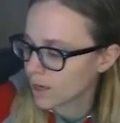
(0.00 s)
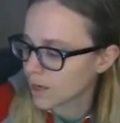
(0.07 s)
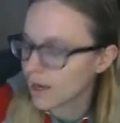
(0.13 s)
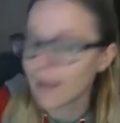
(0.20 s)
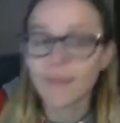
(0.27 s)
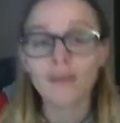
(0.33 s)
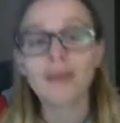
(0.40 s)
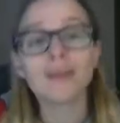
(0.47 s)

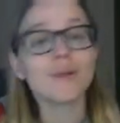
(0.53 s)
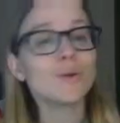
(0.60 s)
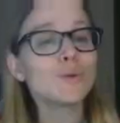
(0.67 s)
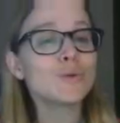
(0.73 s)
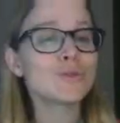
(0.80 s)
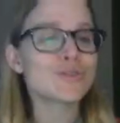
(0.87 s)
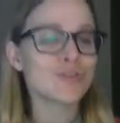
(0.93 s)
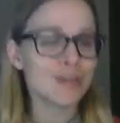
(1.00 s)
And then a
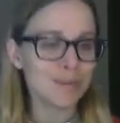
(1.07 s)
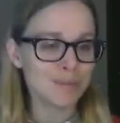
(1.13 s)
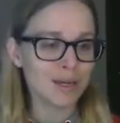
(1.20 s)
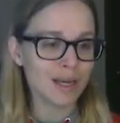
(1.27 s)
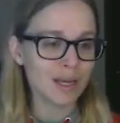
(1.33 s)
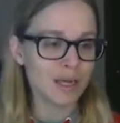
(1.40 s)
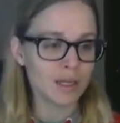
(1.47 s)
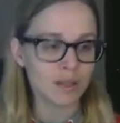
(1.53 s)
new stream
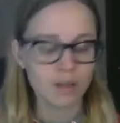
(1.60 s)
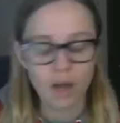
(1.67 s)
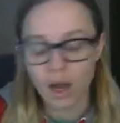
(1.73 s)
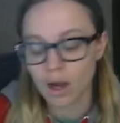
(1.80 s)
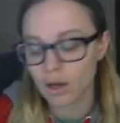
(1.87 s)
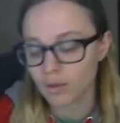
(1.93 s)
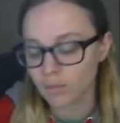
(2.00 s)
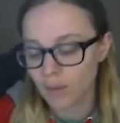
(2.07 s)
day.
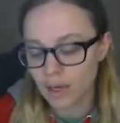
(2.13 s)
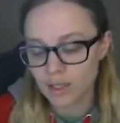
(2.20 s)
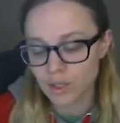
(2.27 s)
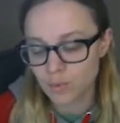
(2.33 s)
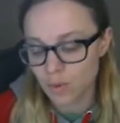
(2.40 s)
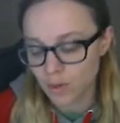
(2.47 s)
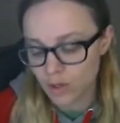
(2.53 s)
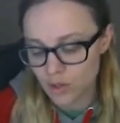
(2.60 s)
I
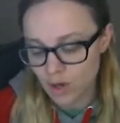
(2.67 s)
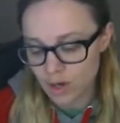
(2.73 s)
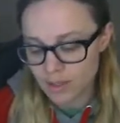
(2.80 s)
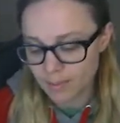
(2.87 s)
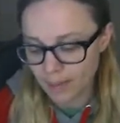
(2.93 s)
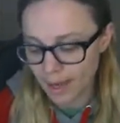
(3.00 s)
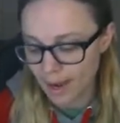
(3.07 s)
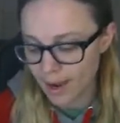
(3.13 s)
just wanted to draw
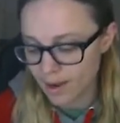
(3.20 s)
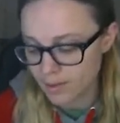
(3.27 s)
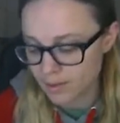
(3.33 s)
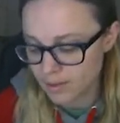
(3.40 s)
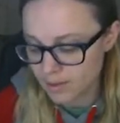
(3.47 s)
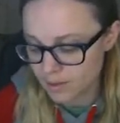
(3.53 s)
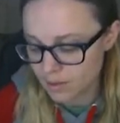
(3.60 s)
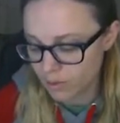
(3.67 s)
some
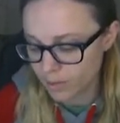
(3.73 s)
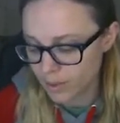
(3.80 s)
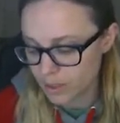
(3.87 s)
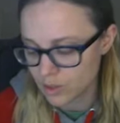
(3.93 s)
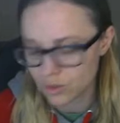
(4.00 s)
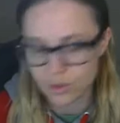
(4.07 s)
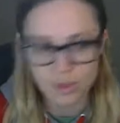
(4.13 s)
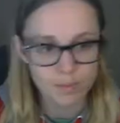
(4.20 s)
cats, so we
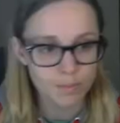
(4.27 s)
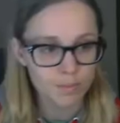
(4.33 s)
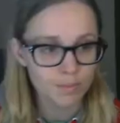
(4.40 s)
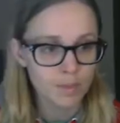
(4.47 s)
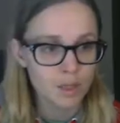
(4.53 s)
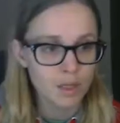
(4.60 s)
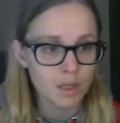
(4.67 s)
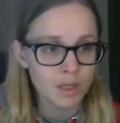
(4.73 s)
drew
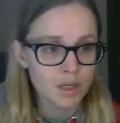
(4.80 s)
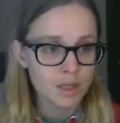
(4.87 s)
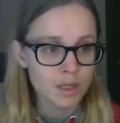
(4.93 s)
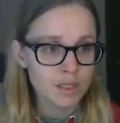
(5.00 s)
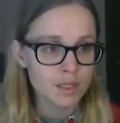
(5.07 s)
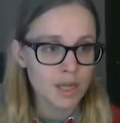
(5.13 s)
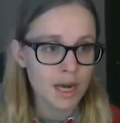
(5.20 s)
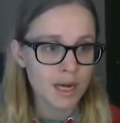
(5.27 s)
some
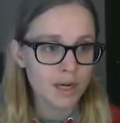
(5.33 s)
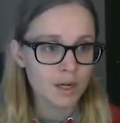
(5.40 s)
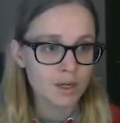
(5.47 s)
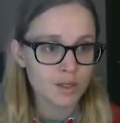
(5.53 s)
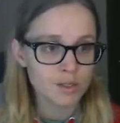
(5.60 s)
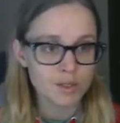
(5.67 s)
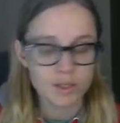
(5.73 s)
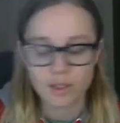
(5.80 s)

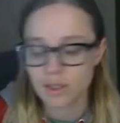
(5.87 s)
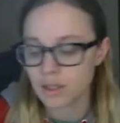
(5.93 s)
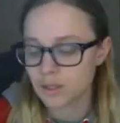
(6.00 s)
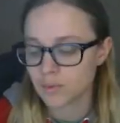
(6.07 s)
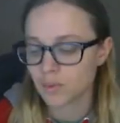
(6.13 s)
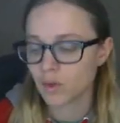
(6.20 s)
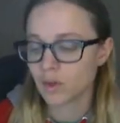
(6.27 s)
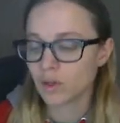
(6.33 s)
tigers, and
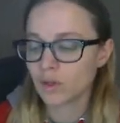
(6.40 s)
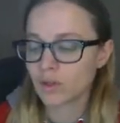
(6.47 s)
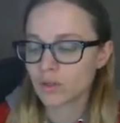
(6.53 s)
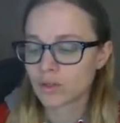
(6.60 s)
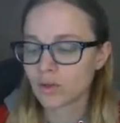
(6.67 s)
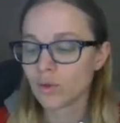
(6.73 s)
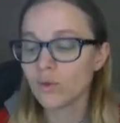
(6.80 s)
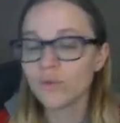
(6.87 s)
this one looks
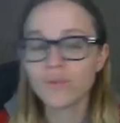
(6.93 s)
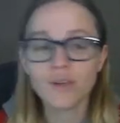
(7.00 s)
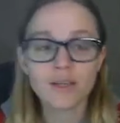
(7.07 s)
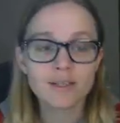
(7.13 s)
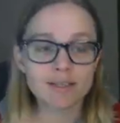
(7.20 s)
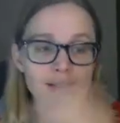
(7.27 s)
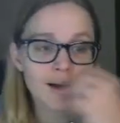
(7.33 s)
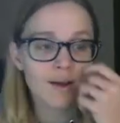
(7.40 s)
goofy
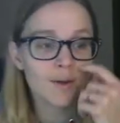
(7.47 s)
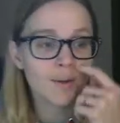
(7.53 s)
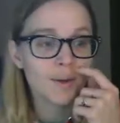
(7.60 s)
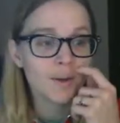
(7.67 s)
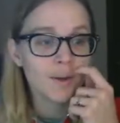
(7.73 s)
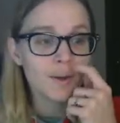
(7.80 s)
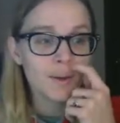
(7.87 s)
as hell.